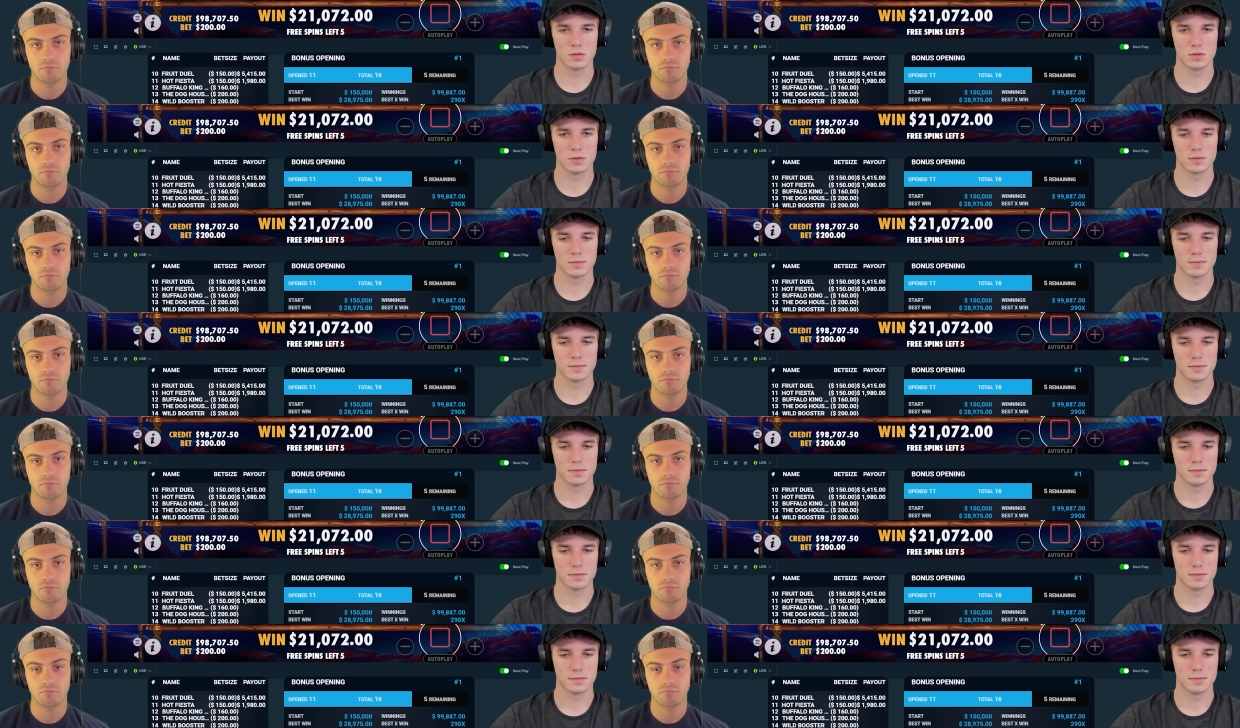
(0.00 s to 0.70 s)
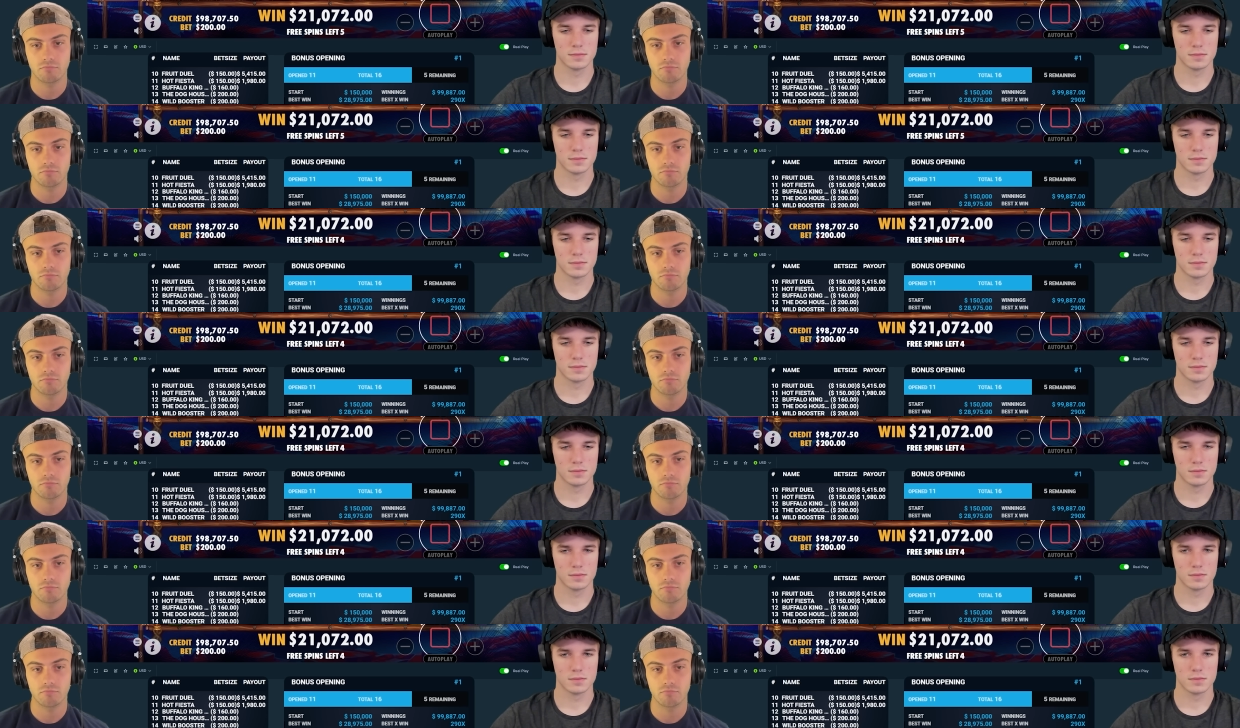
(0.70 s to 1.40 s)

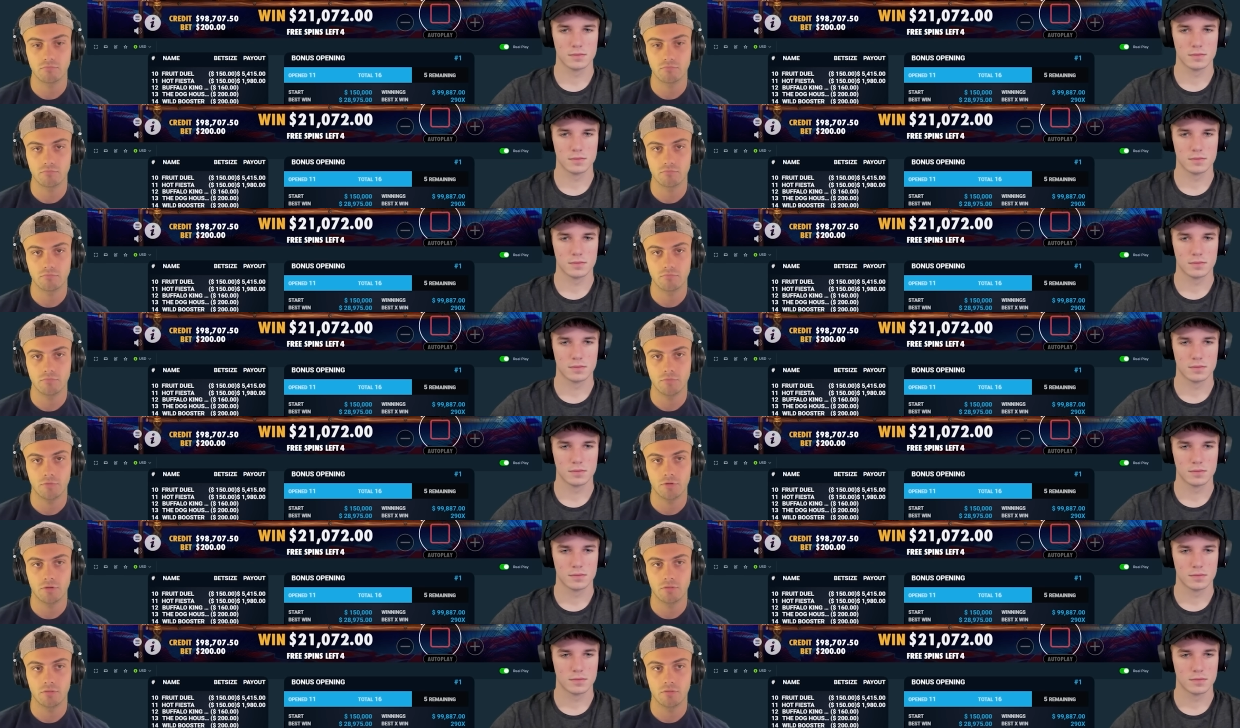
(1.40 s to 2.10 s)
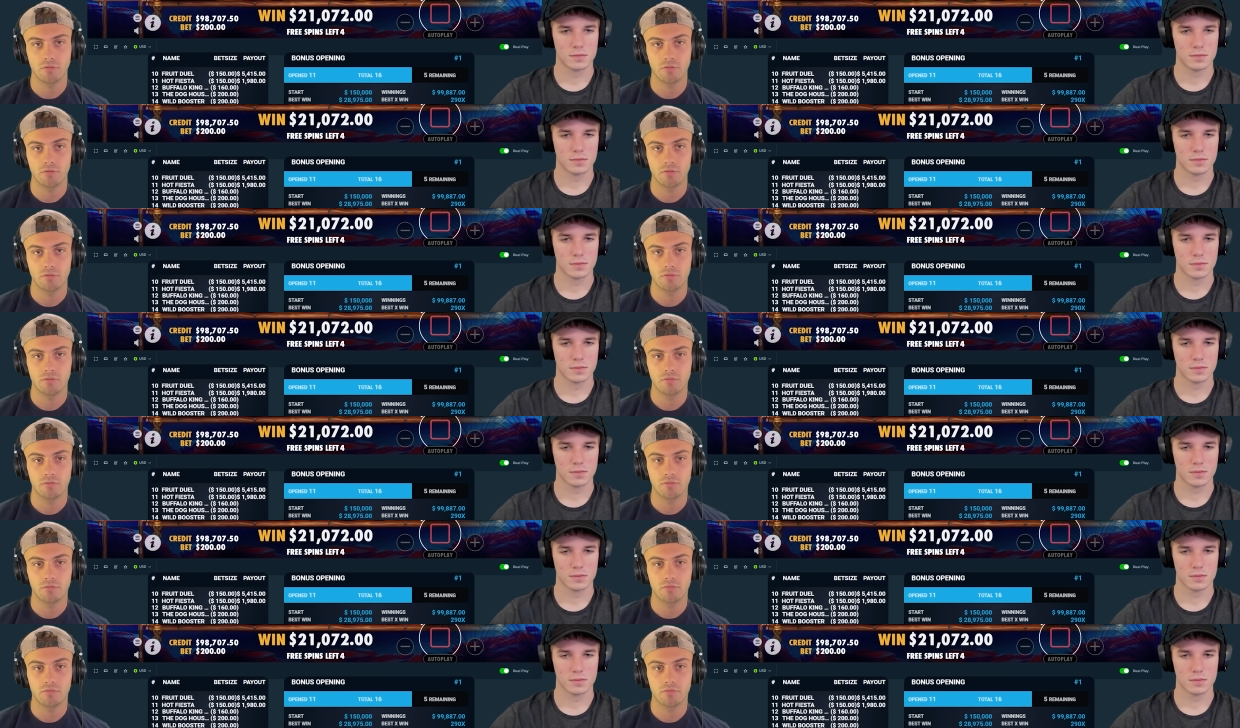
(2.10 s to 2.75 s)
Nobody speaks.